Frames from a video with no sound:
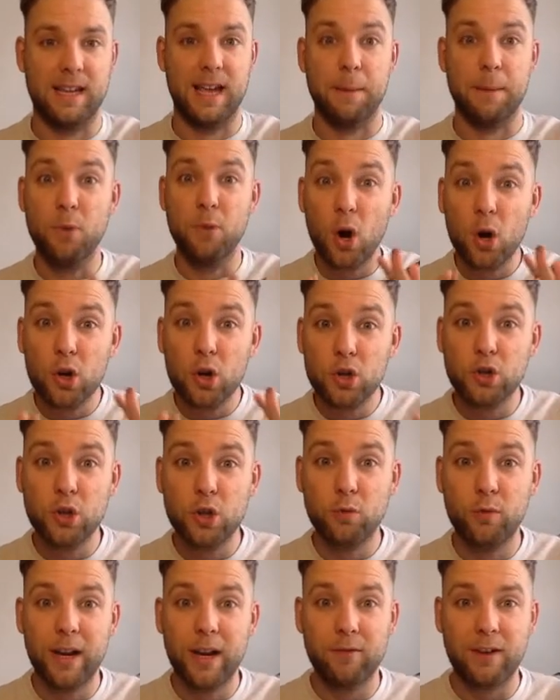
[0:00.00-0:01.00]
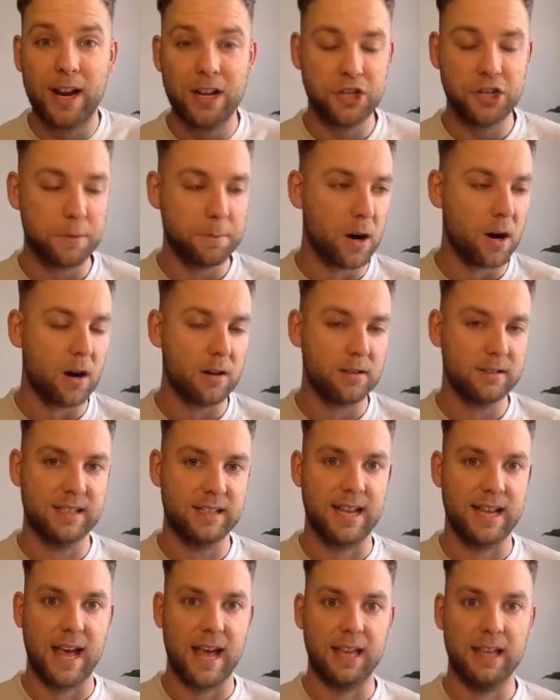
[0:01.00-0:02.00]
I'm not going to do the rearranging part
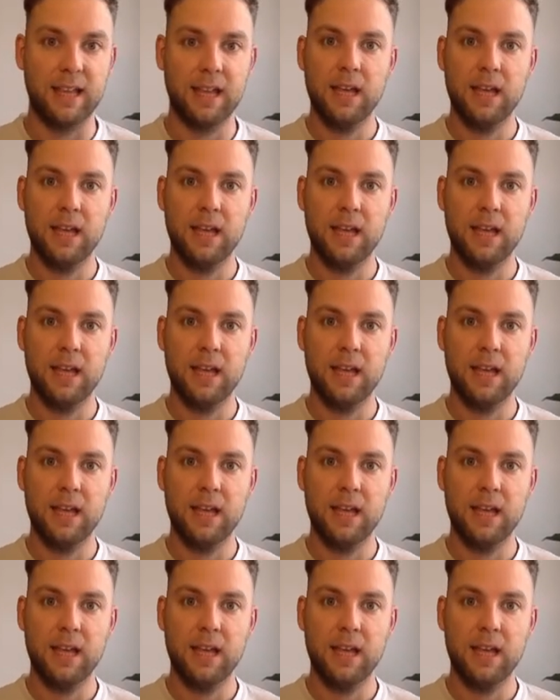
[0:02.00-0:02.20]
today.